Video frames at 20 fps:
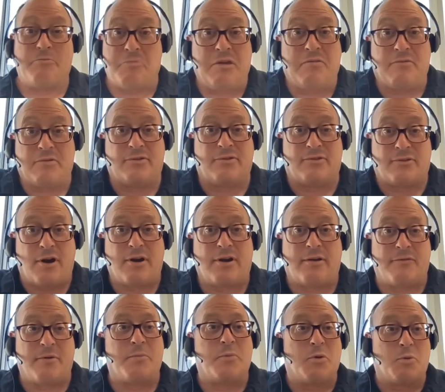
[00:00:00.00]
even
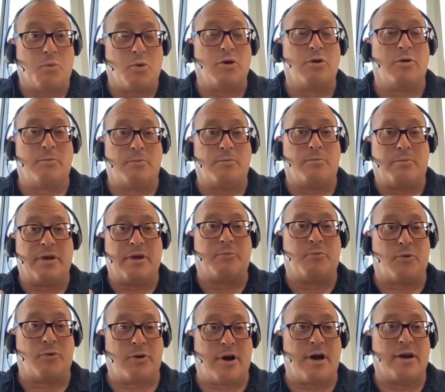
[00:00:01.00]
starting from the womb,
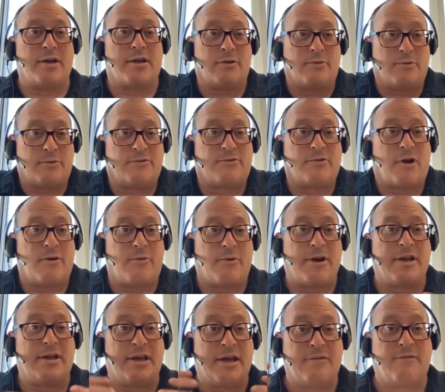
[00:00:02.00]
people would argue is
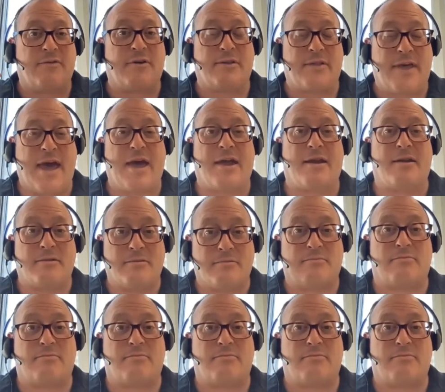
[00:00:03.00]
already giving that,